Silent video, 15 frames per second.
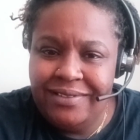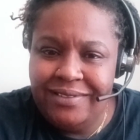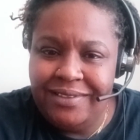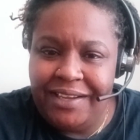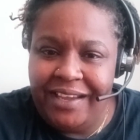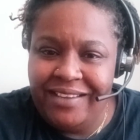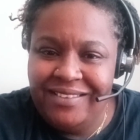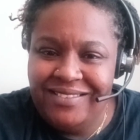
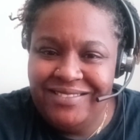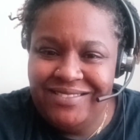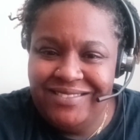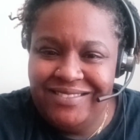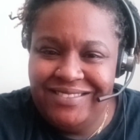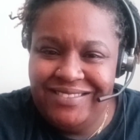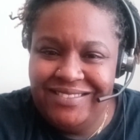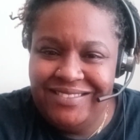Okay.
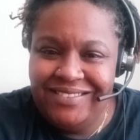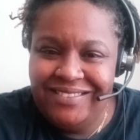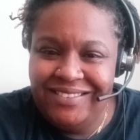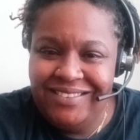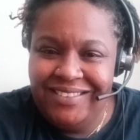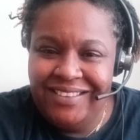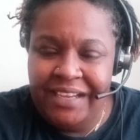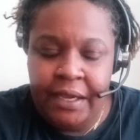
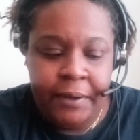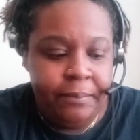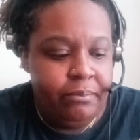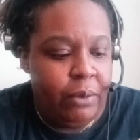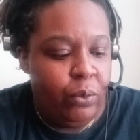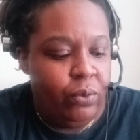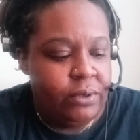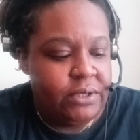
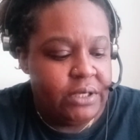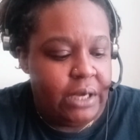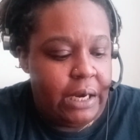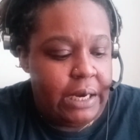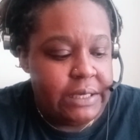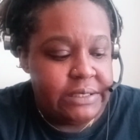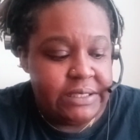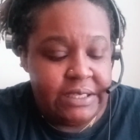But with the
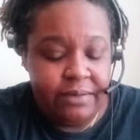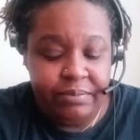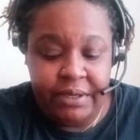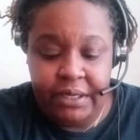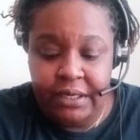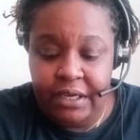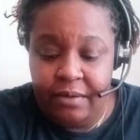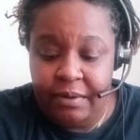cards that I'm
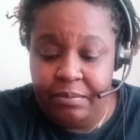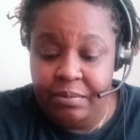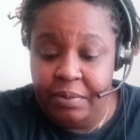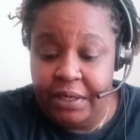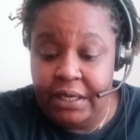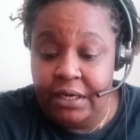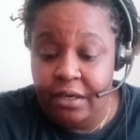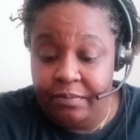picking up, I'm
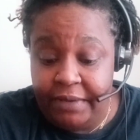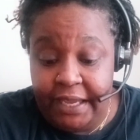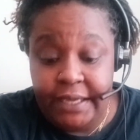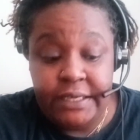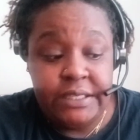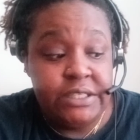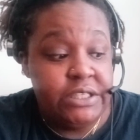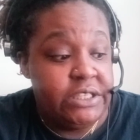picking up
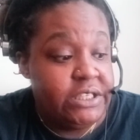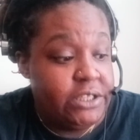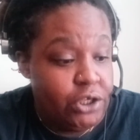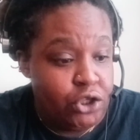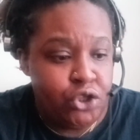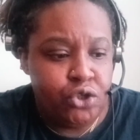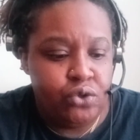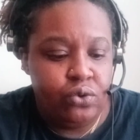a
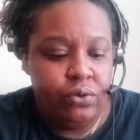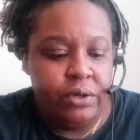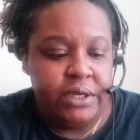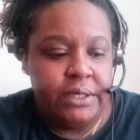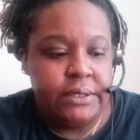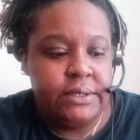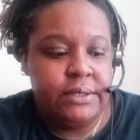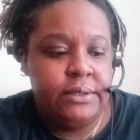
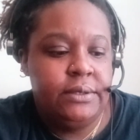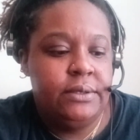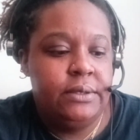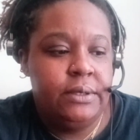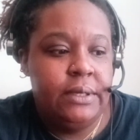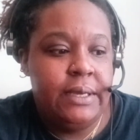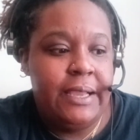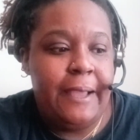distorted
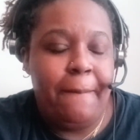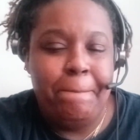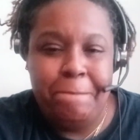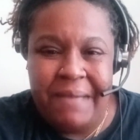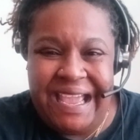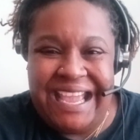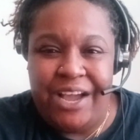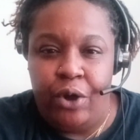
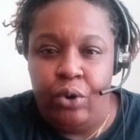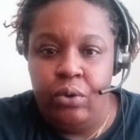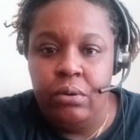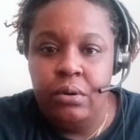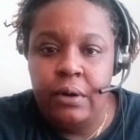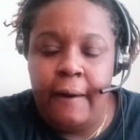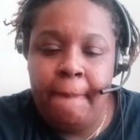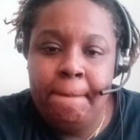male
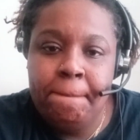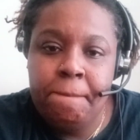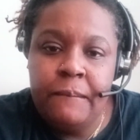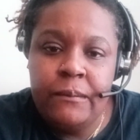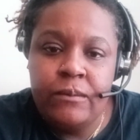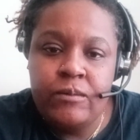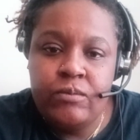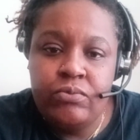
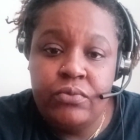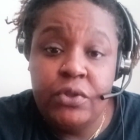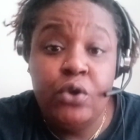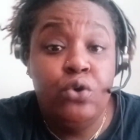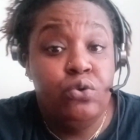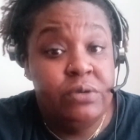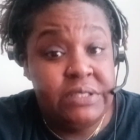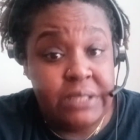
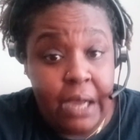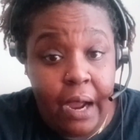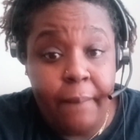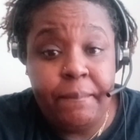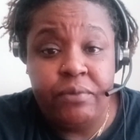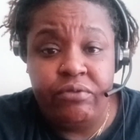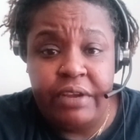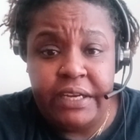who is
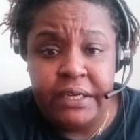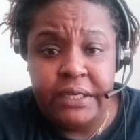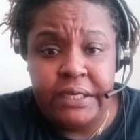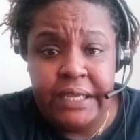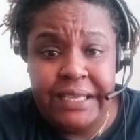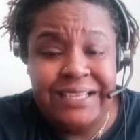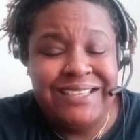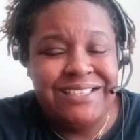operating
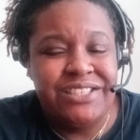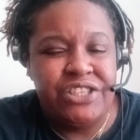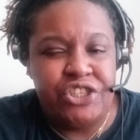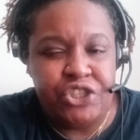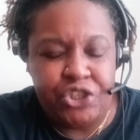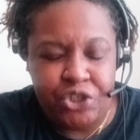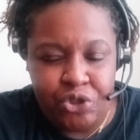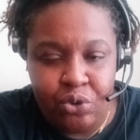in his
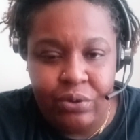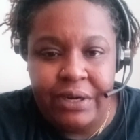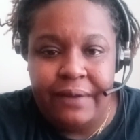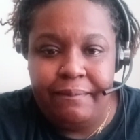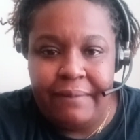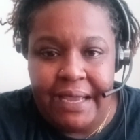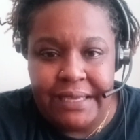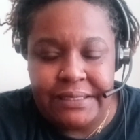distorted
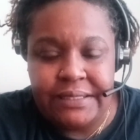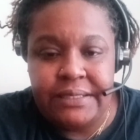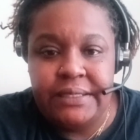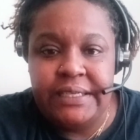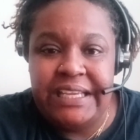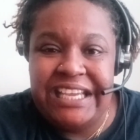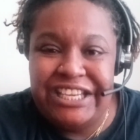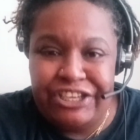
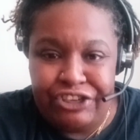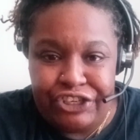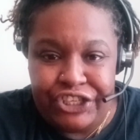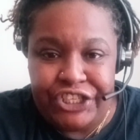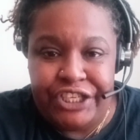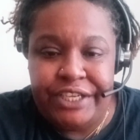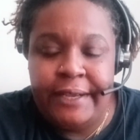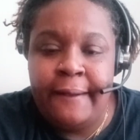masculine
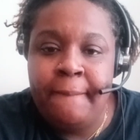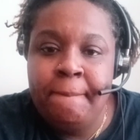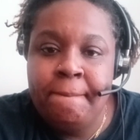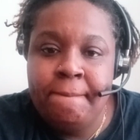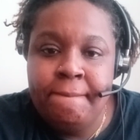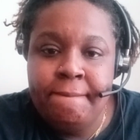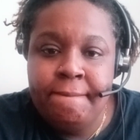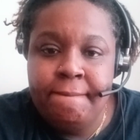energy.
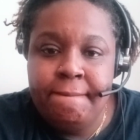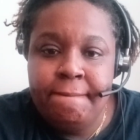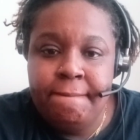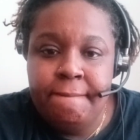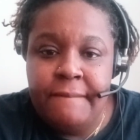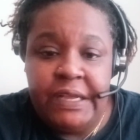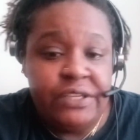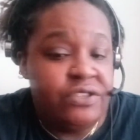
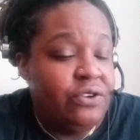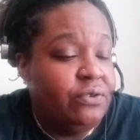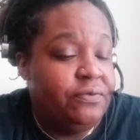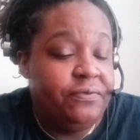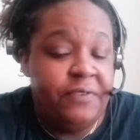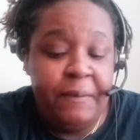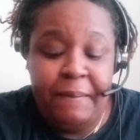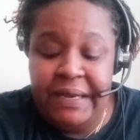There's no
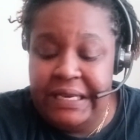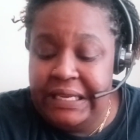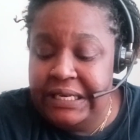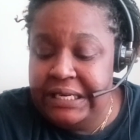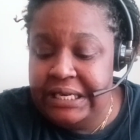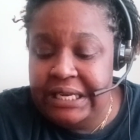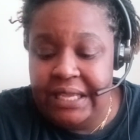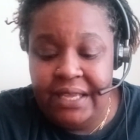
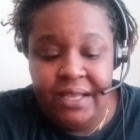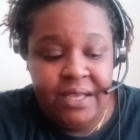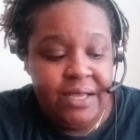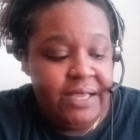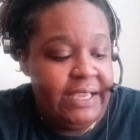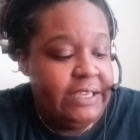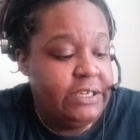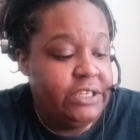feminine
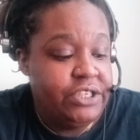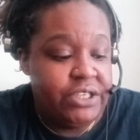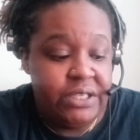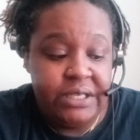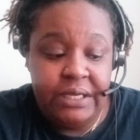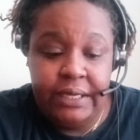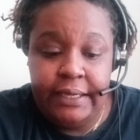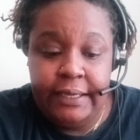
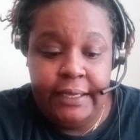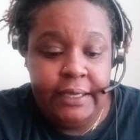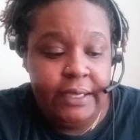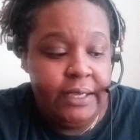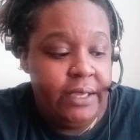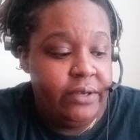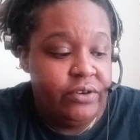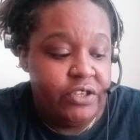energy
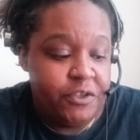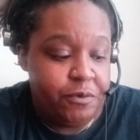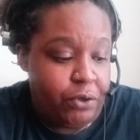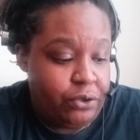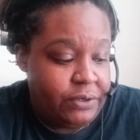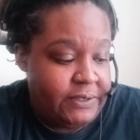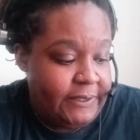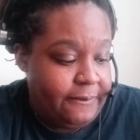in this
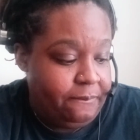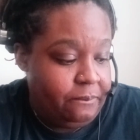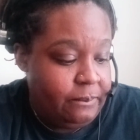person.